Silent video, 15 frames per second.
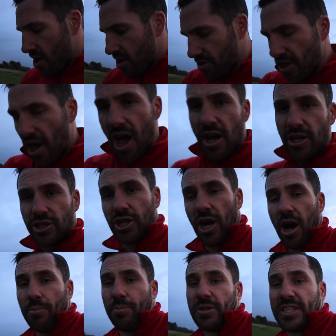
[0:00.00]
Third
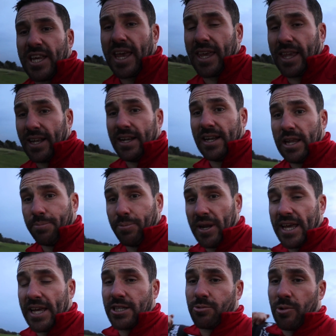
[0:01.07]
shot particularly
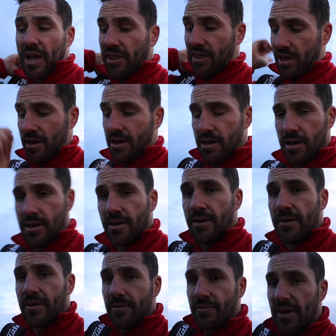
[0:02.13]
pleased with.
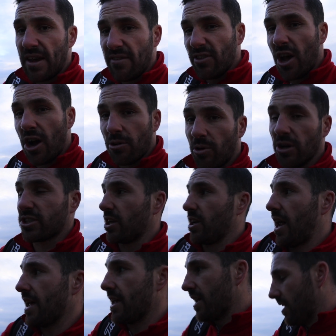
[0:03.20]
Even though it wasn't
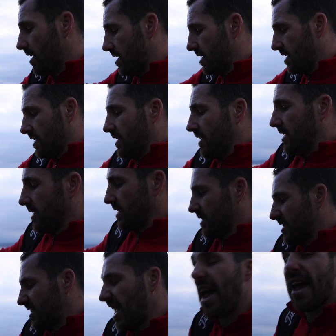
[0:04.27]
like
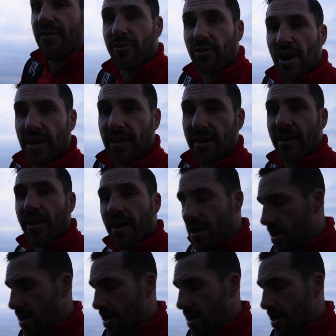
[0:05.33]
stiff or anything.